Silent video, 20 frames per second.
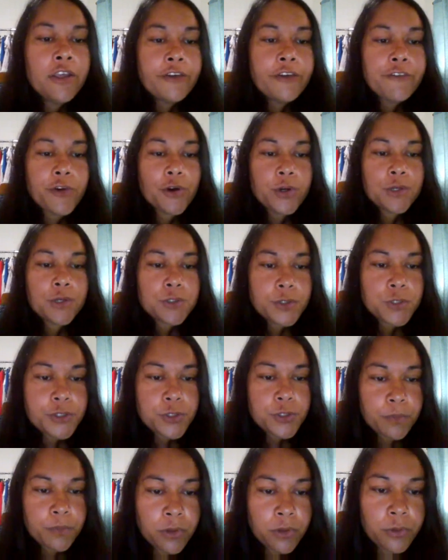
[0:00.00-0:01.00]
For
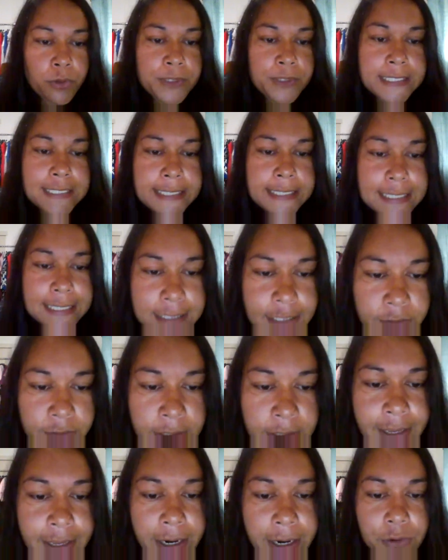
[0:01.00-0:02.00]
autosomal recessive
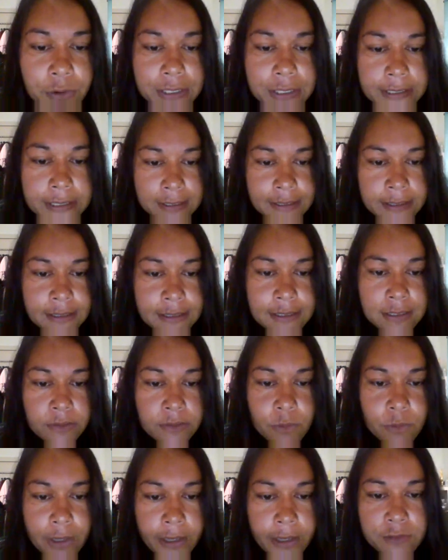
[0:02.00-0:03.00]
inheritance,
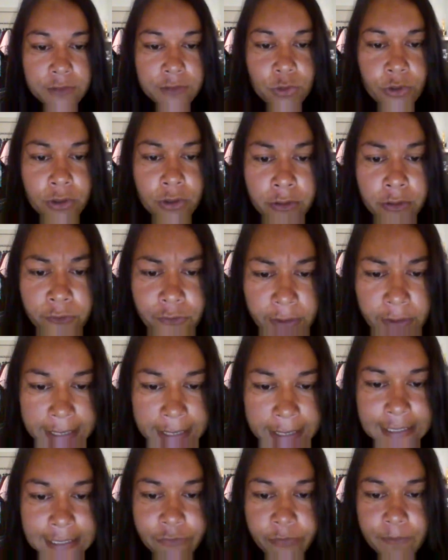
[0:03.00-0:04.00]
we have two
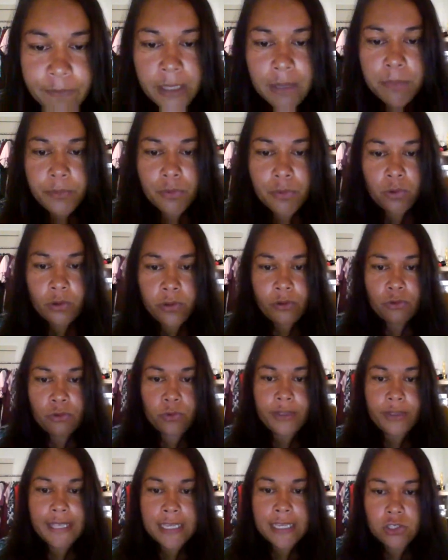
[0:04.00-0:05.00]
unaffected people
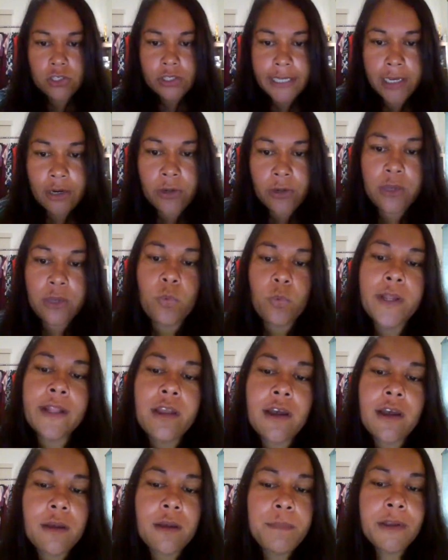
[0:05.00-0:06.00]
who each carry one
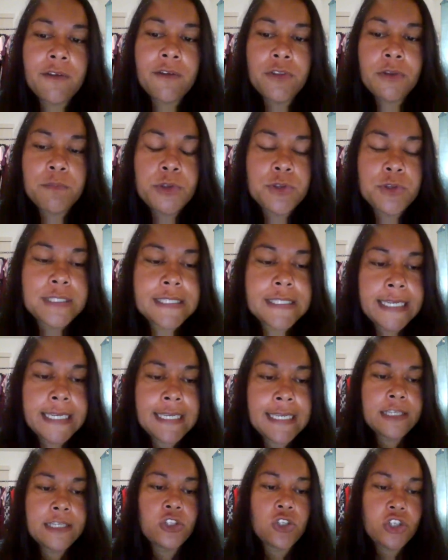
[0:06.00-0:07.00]
copy of the
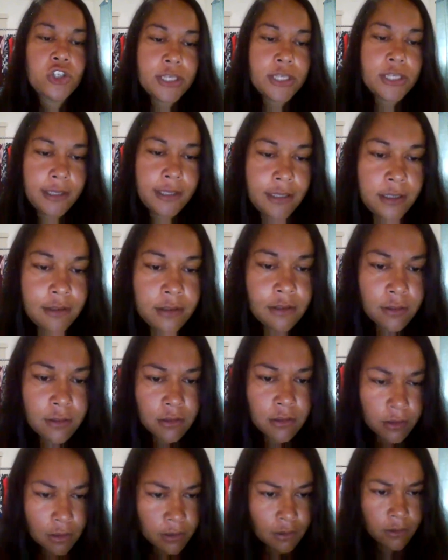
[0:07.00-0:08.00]
mutated gene
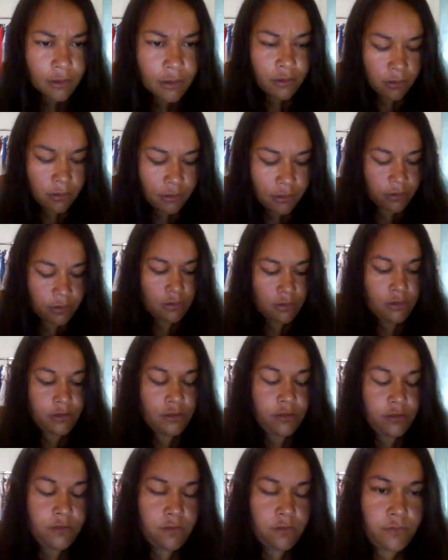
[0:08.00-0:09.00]

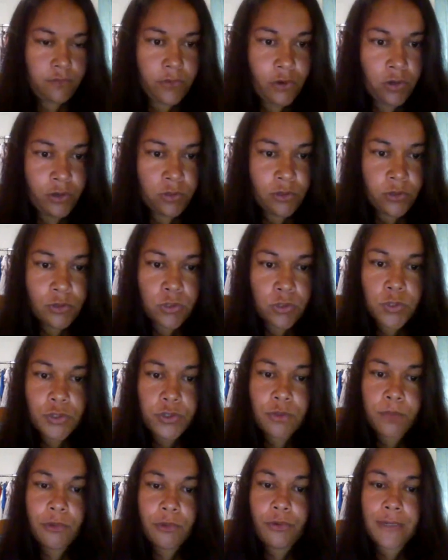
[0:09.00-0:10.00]
for an
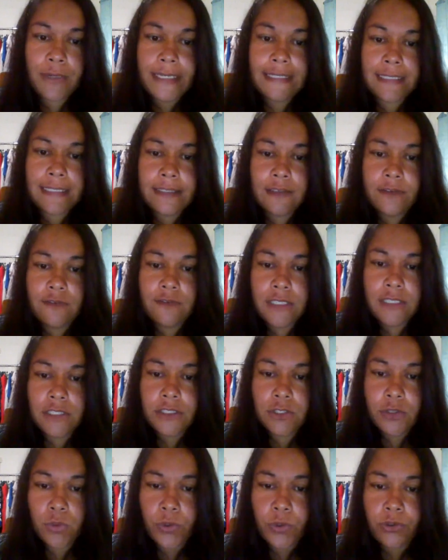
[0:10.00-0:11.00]
autosomal recessive
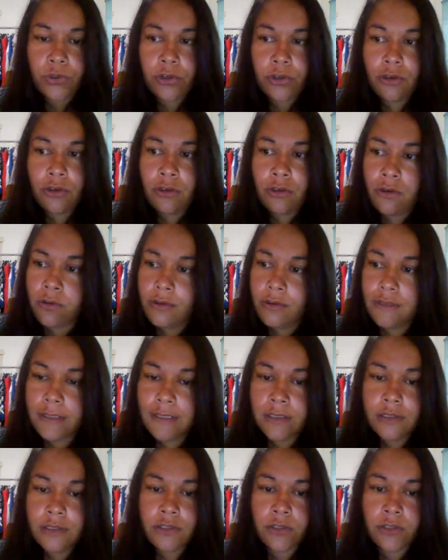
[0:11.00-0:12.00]
disorder,
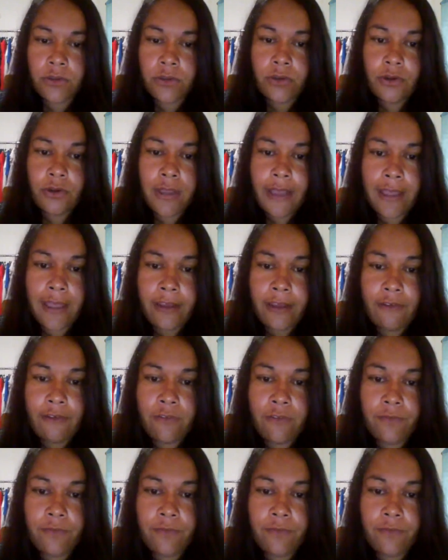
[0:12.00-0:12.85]
and so has